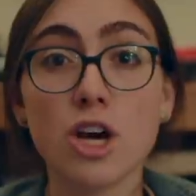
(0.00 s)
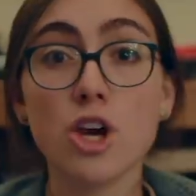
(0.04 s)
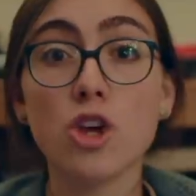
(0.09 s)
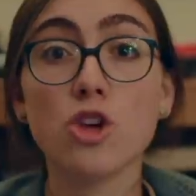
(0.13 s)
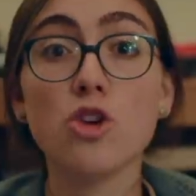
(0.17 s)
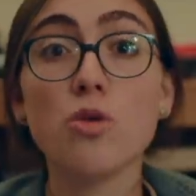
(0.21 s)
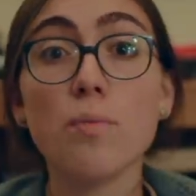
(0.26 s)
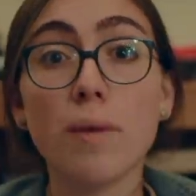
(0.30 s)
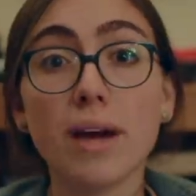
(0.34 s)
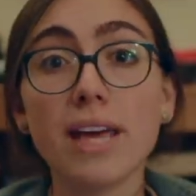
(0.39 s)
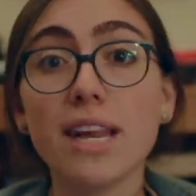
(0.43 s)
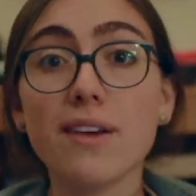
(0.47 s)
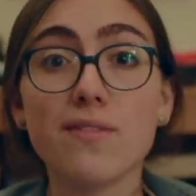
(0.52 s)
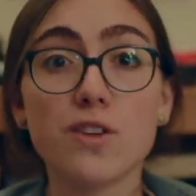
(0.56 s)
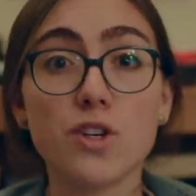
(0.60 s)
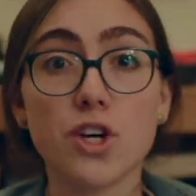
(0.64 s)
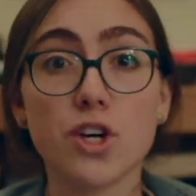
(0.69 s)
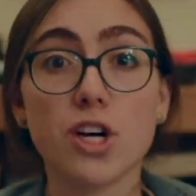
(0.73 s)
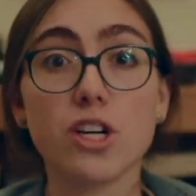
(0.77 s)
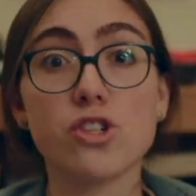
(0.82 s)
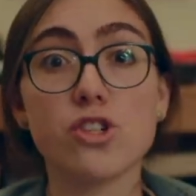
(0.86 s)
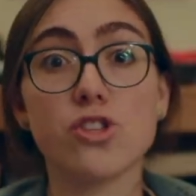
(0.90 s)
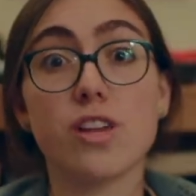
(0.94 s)
You might have a
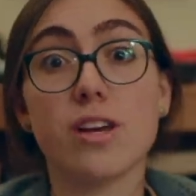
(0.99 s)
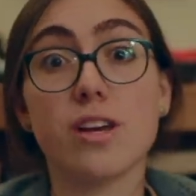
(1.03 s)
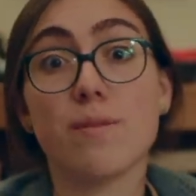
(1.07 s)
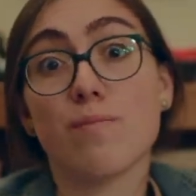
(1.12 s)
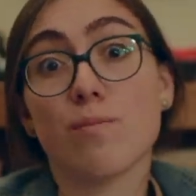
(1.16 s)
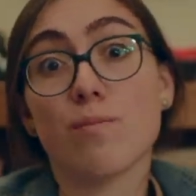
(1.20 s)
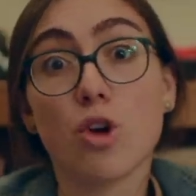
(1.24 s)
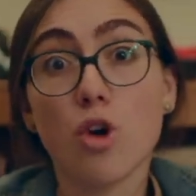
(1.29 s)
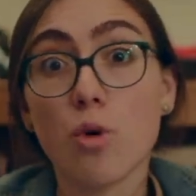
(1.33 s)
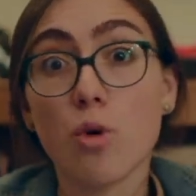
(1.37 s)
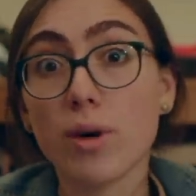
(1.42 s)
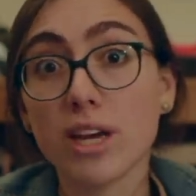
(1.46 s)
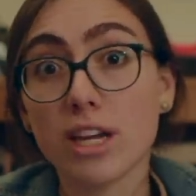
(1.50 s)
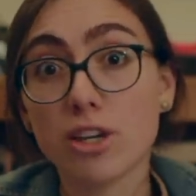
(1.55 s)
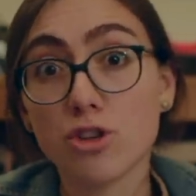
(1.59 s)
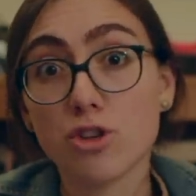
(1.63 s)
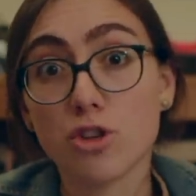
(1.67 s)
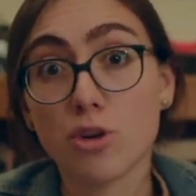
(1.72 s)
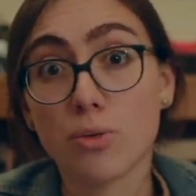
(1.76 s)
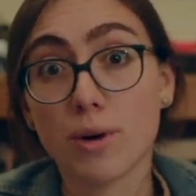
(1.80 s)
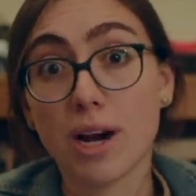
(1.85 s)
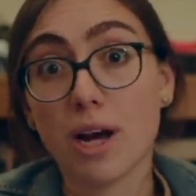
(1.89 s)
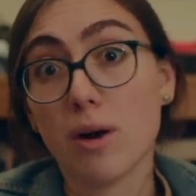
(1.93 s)
judge that going into
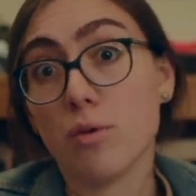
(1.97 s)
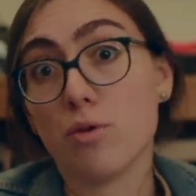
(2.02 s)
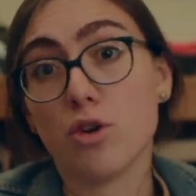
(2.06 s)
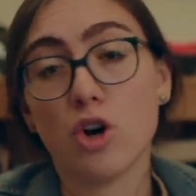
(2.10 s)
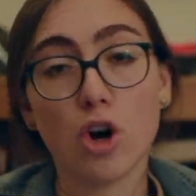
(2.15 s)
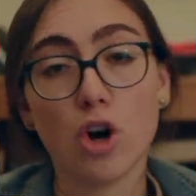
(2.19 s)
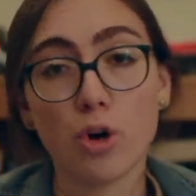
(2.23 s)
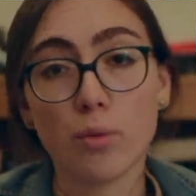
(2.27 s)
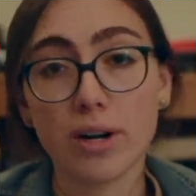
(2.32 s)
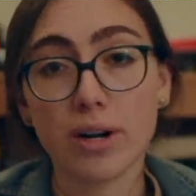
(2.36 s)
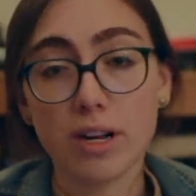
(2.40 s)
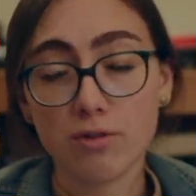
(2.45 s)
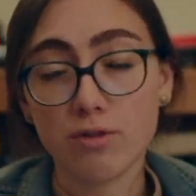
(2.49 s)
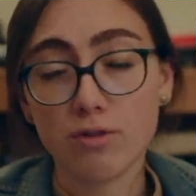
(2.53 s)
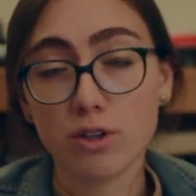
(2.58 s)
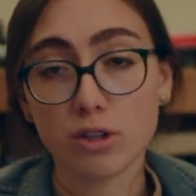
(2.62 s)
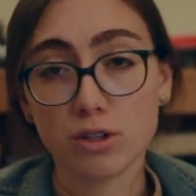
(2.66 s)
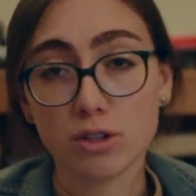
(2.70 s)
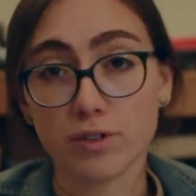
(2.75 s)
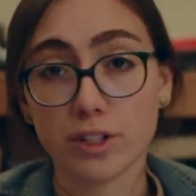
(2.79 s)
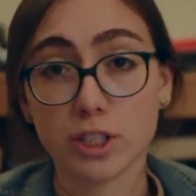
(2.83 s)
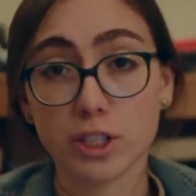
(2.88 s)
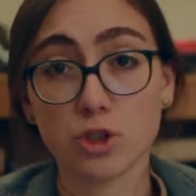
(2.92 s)
the round already
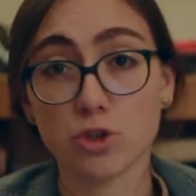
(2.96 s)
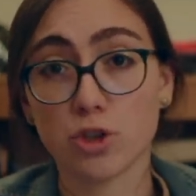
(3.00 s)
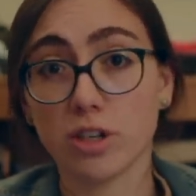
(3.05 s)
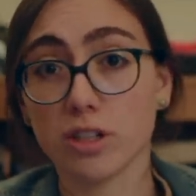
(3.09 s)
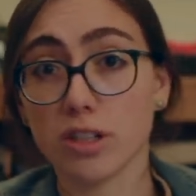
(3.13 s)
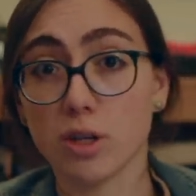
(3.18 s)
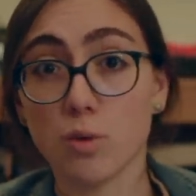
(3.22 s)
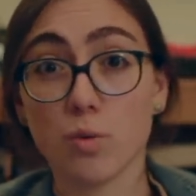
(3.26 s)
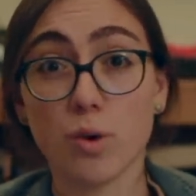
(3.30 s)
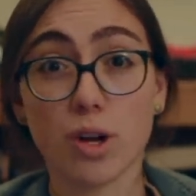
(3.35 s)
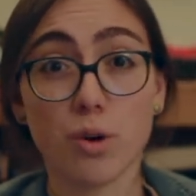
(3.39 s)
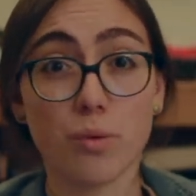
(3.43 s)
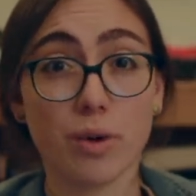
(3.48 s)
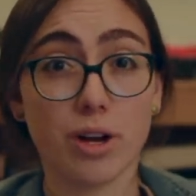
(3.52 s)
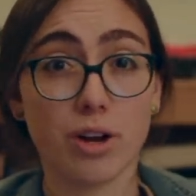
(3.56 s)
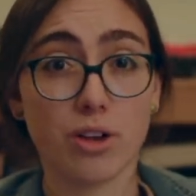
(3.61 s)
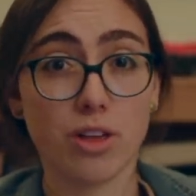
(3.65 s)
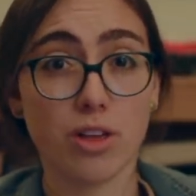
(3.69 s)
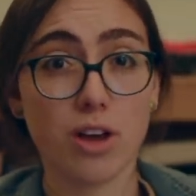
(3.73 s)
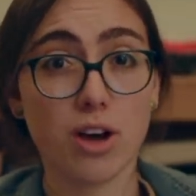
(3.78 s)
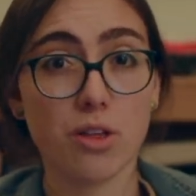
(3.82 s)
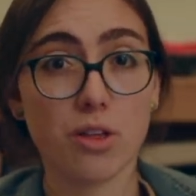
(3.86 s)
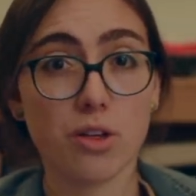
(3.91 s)
feels very strongly one way or
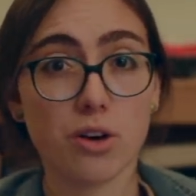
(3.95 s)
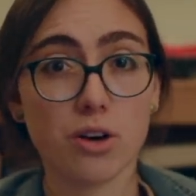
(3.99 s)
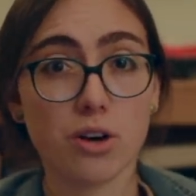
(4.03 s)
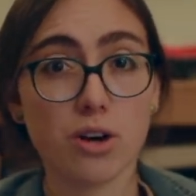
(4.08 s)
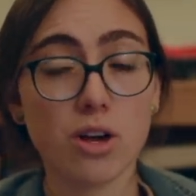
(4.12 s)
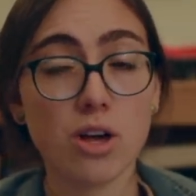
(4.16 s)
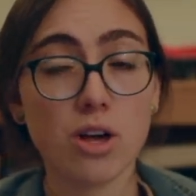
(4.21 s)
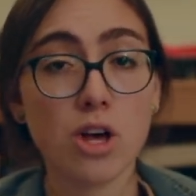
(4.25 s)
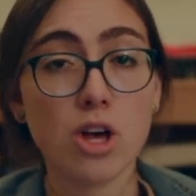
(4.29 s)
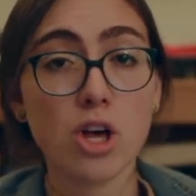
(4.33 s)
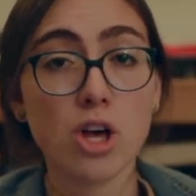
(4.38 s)
the other.